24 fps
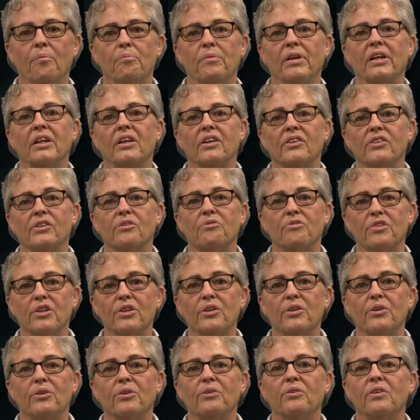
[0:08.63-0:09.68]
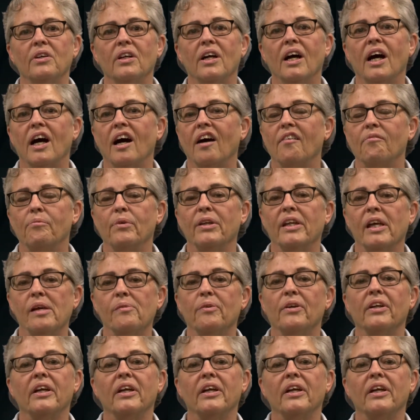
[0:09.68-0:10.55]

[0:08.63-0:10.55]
Because of you, I've been able